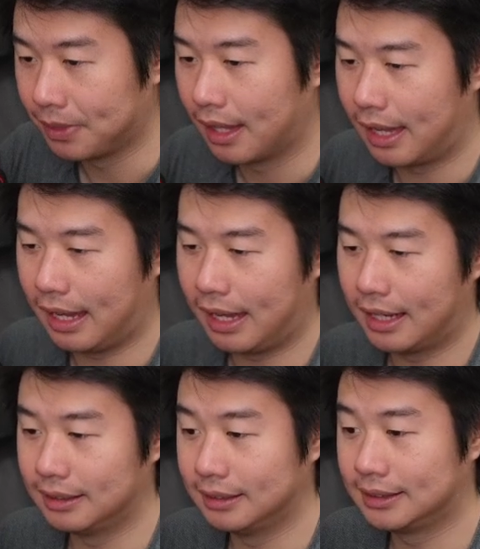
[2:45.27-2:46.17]

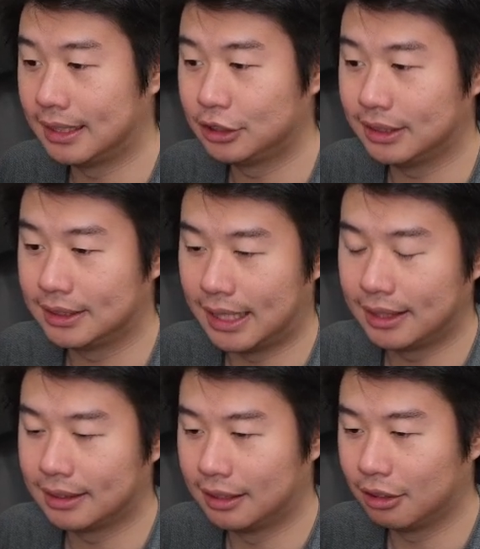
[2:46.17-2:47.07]
and essentially
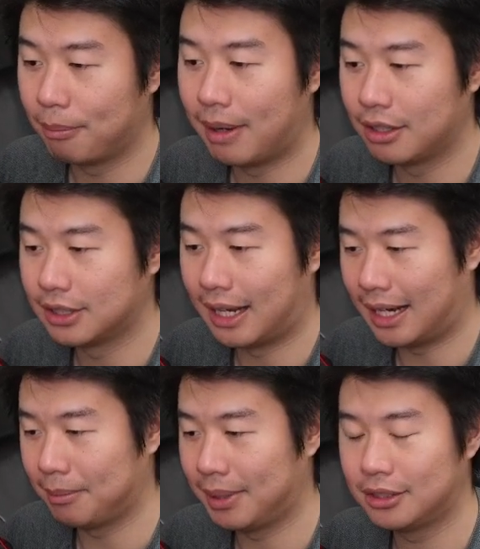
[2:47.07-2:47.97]
set the load balancer
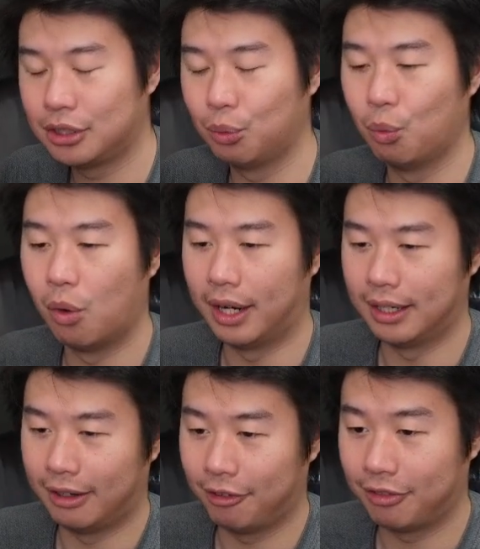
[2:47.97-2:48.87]
I P to one
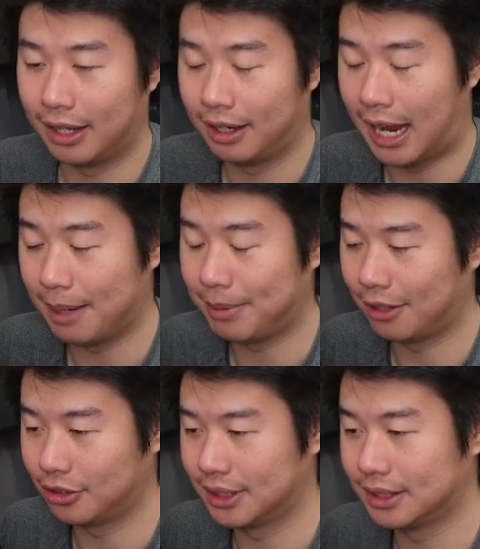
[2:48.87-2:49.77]
of the I P
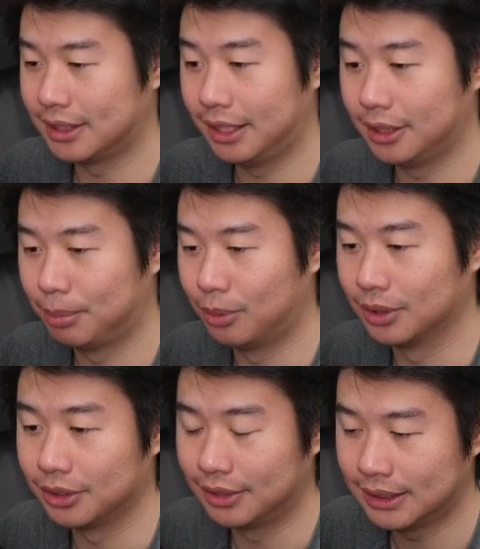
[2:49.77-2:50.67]
addresses in the pool.
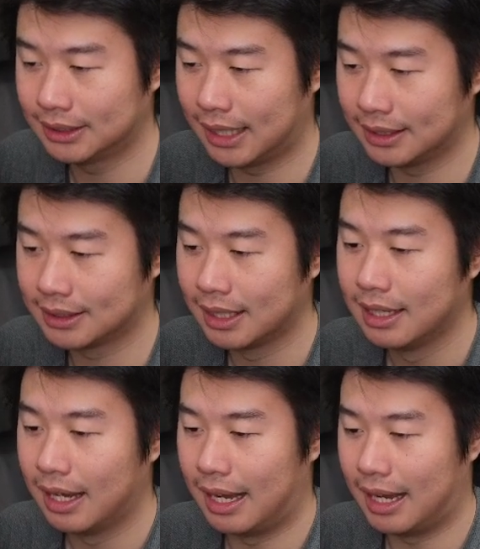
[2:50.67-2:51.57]
So in this case,
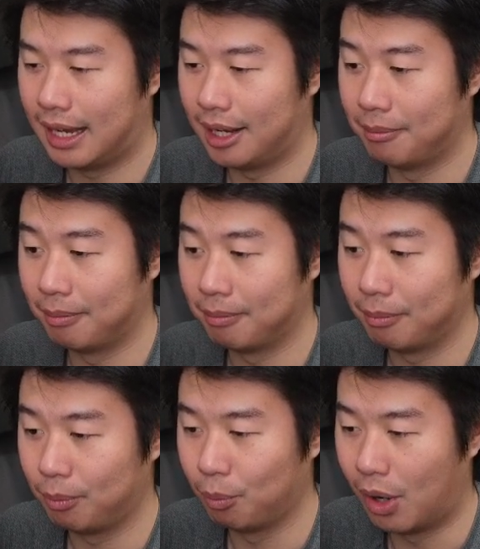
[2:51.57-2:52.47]
um,
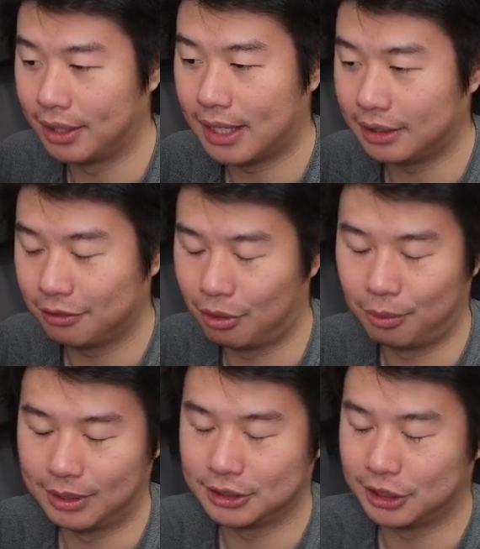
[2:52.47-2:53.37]
one ninety-four
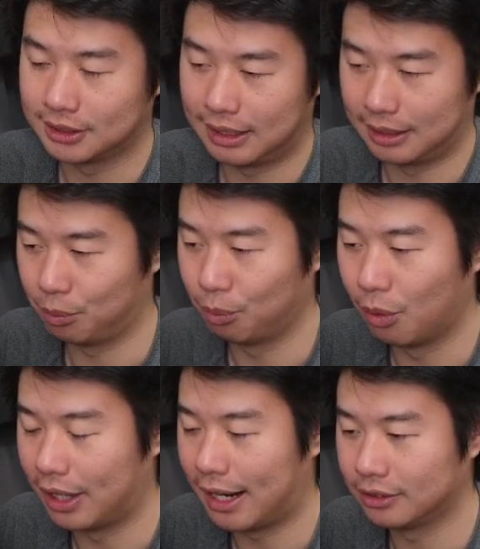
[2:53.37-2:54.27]
was just the
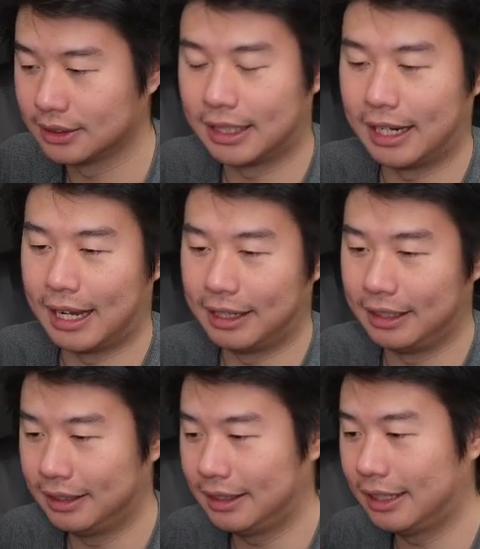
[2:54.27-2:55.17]
one address that I had
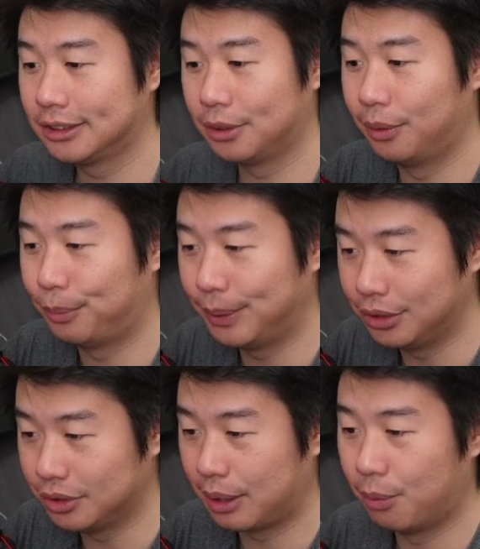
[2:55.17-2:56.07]
in there, so we'll be
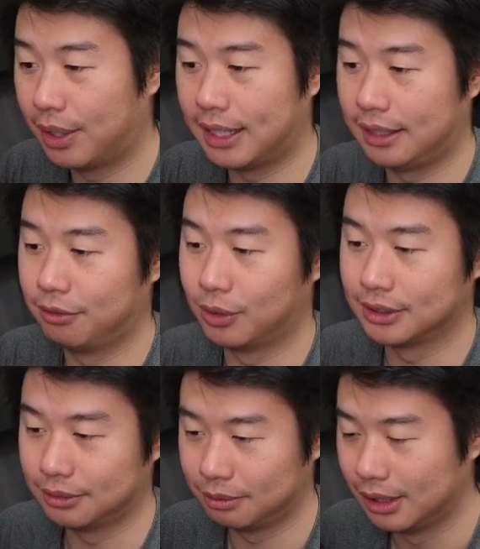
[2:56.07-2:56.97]
using one ninety-four.
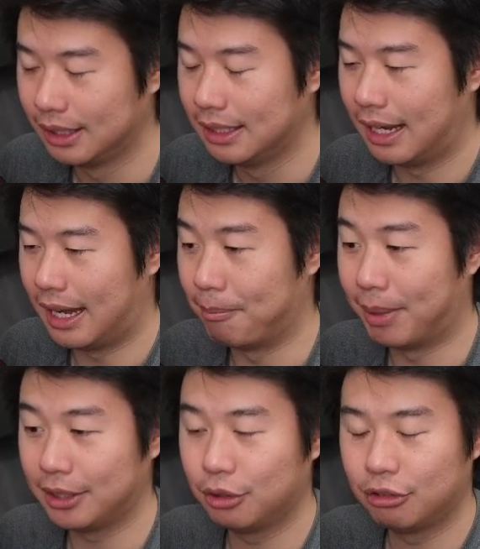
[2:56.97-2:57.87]
So, um,
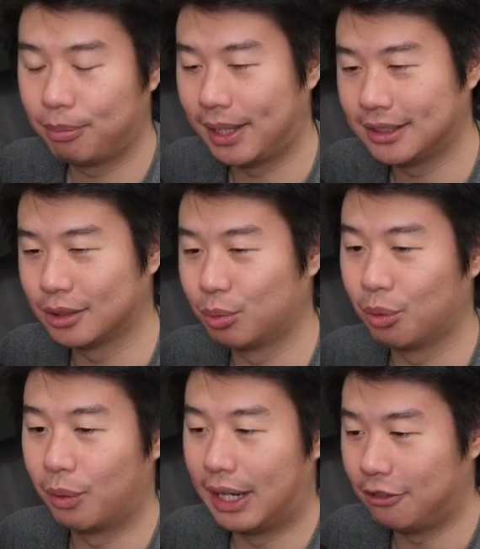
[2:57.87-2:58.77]
but you replace this with
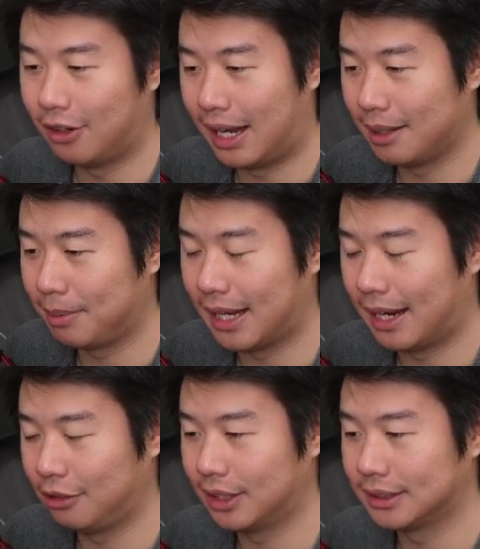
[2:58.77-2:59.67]
whatever I P
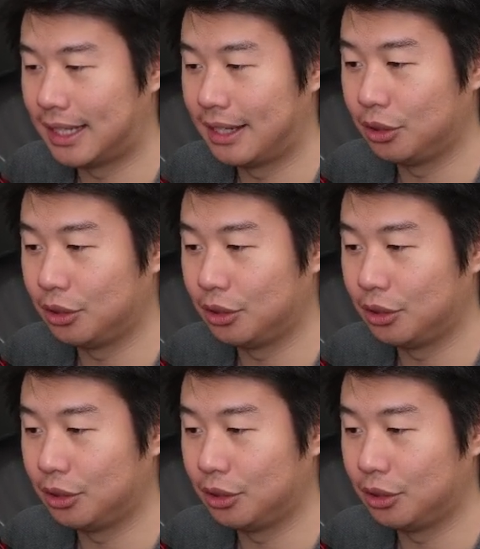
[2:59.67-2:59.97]
address that you